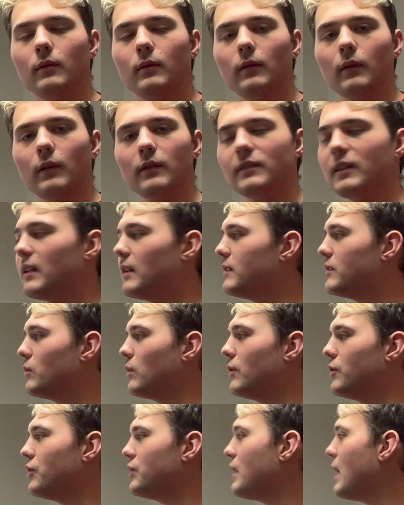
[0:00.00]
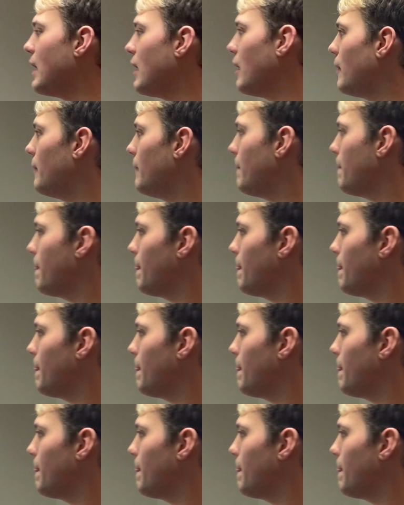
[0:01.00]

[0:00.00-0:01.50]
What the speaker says: because things wouldn't just add up.